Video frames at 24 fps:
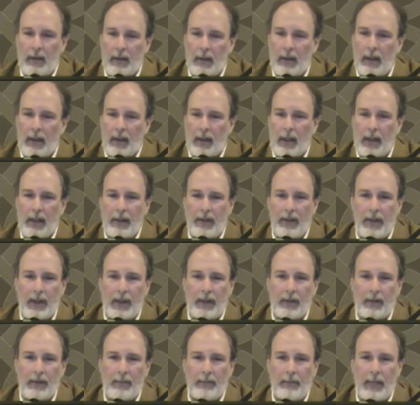a lot of
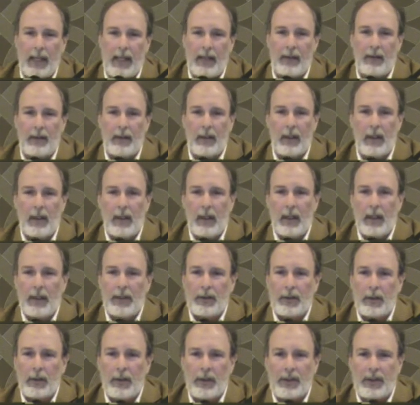things mattered.
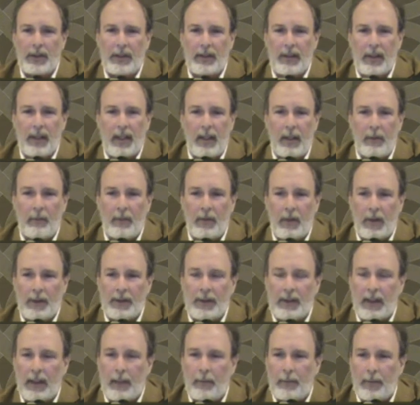So this is the ChemVol
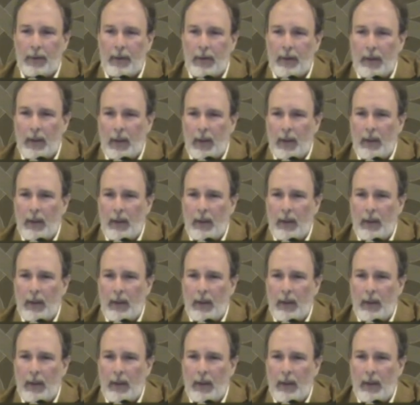sampler,